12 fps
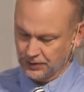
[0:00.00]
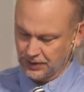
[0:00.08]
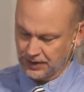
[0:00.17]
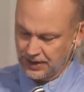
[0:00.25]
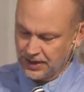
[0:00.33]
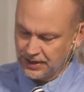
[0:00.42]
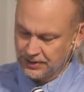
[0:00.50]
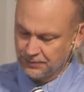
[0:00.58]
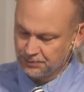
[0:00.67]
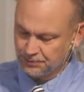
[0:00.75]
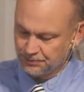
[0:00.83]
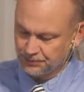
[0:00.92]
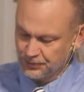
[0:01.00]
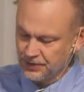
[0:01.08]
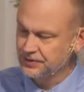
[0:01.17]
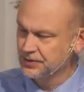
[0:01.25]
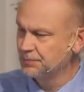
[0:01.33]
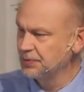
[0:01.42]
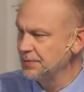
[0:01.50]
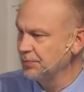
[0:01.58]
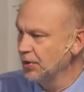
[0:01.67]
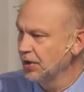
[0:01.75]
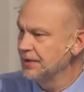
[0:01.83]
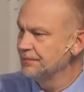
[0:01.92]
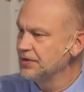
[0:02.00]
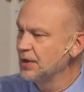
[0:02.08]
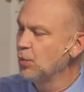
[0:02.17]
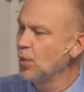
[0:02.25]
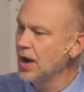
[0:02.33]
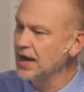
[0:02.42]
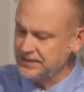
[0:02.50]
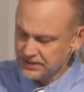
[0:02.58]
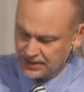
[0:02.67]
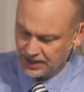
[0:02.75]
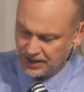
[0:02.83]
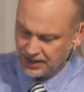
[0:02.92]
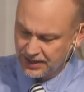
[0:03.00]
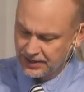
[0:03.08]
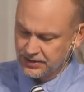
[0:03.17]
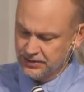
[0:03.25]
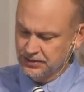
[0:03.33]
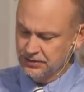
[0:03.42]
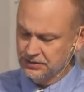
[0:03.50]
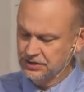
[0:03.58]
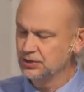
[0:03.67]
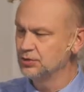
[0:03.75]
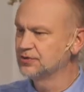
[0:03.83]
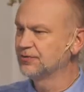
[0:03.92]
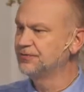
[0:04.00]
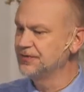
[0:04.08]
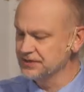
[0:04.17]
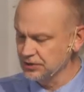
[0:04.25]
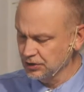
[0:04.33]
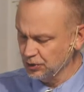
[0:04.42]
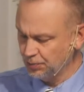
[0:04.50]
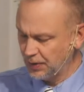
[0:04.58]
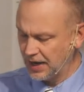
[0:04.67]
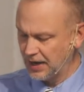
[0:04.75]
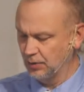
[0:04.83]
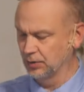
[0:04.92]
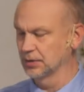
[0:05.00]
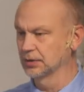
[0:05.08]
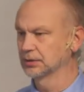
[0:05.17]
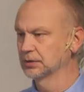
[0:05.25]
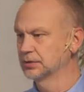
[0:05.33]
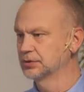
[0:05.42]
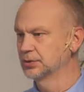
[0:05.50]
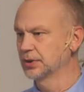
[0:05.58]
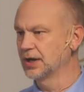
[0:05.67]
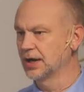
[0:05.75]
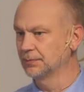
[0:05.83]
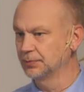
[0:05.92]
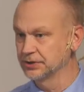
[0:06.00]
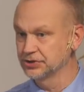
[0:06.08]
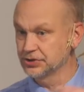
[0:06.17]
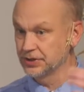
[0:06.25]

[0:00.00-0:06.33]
The people, they want God to use physical power to accomplish